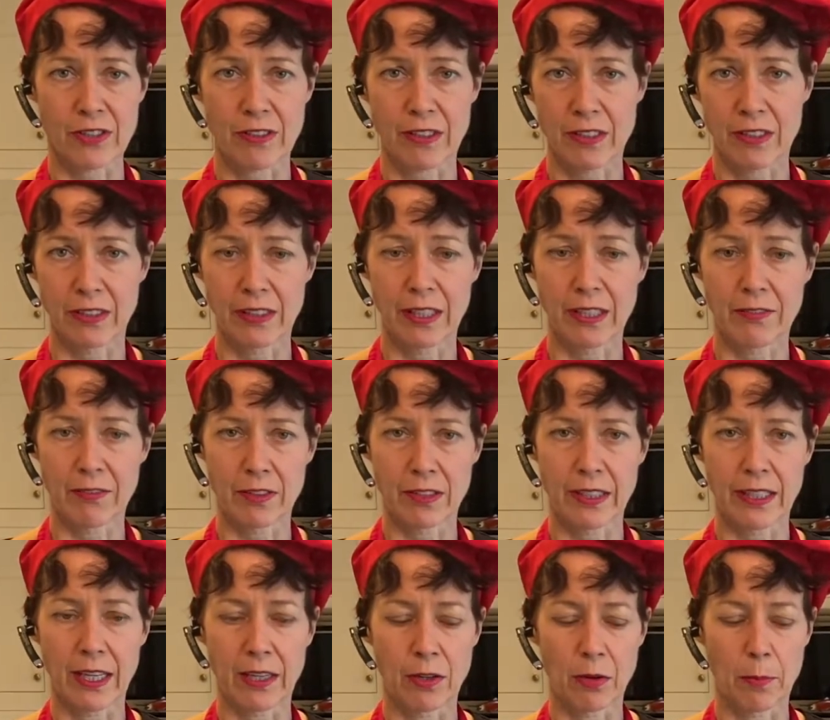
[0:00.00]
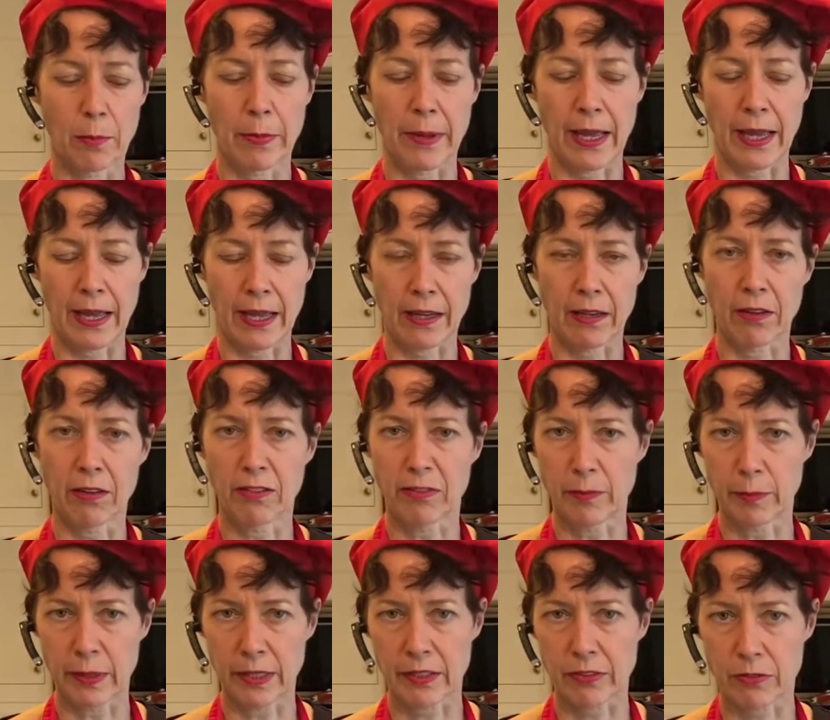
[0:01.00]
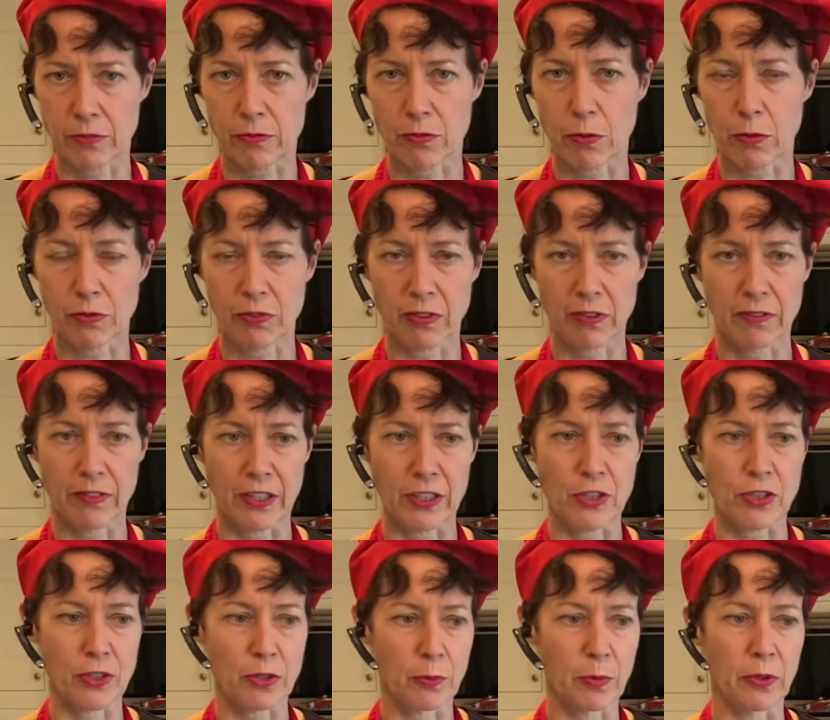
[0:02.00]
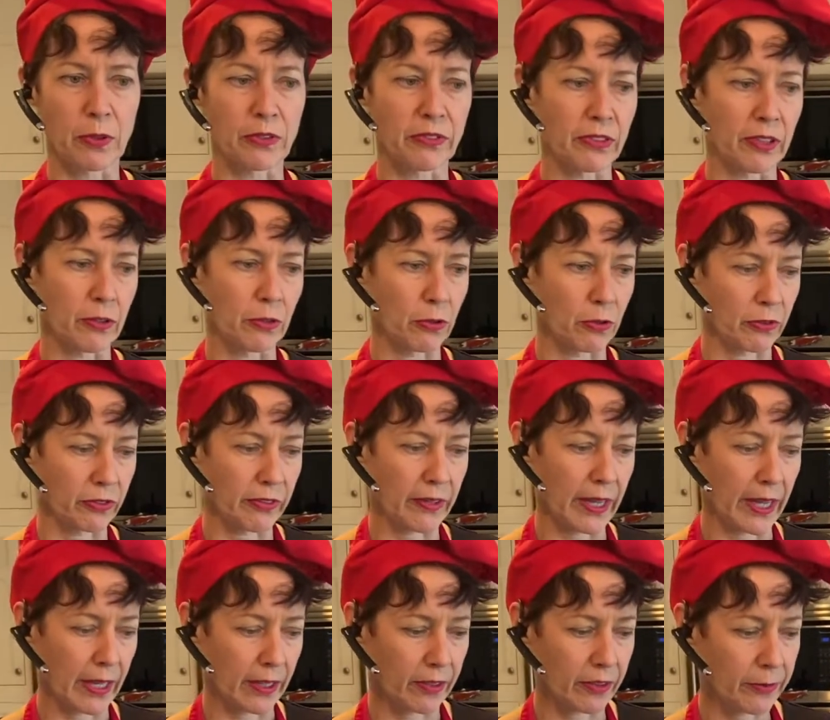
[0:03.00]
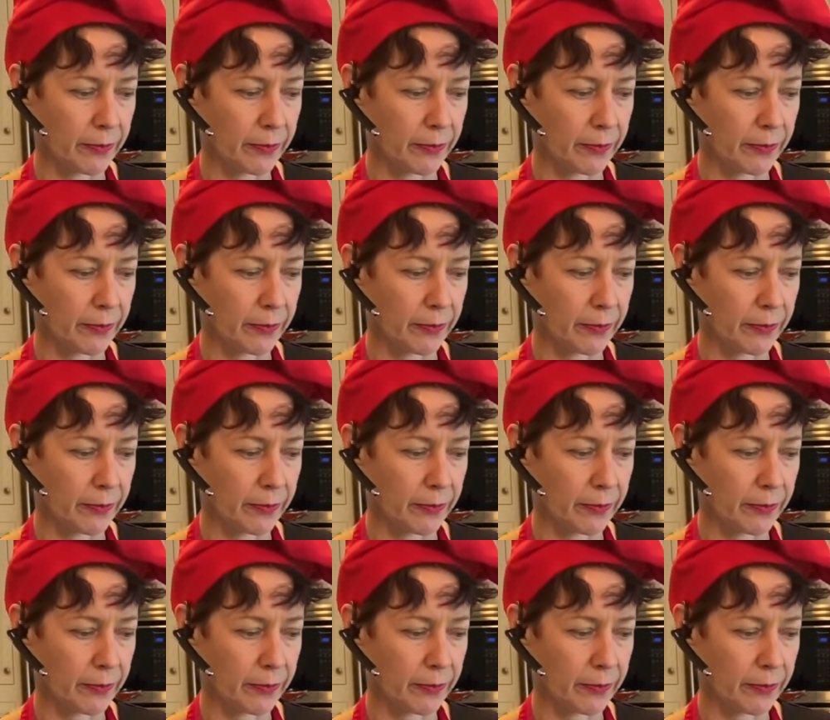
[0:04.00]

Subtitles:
you can even get a bag of mixed frozen vegetables and use that.